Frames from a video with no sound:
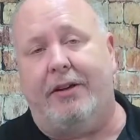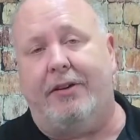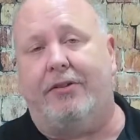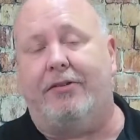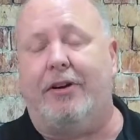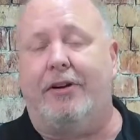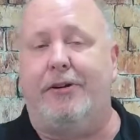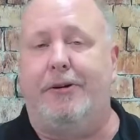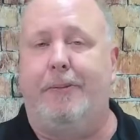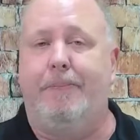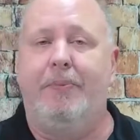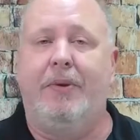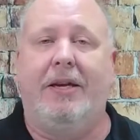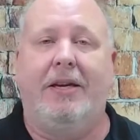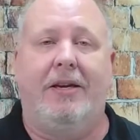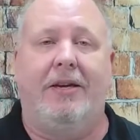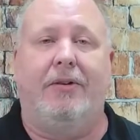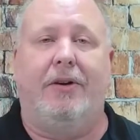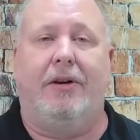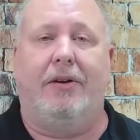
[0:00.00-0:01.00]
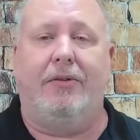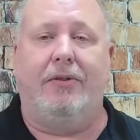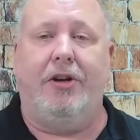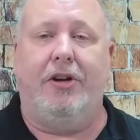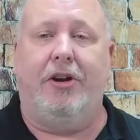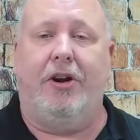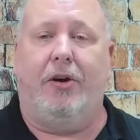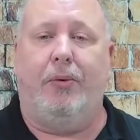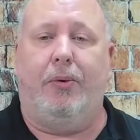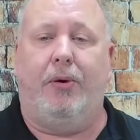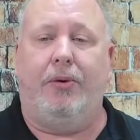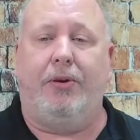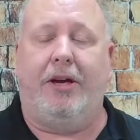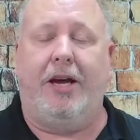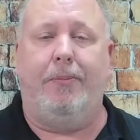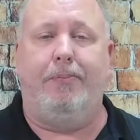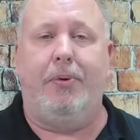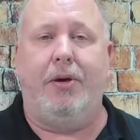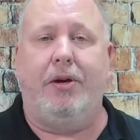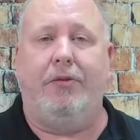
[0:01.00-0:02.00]
So, well, we'll
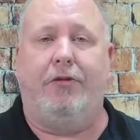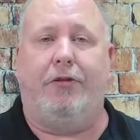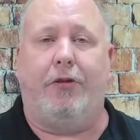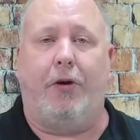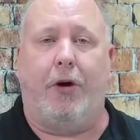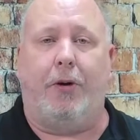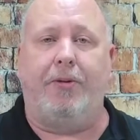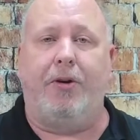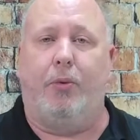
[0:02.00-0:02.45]
keep you informed,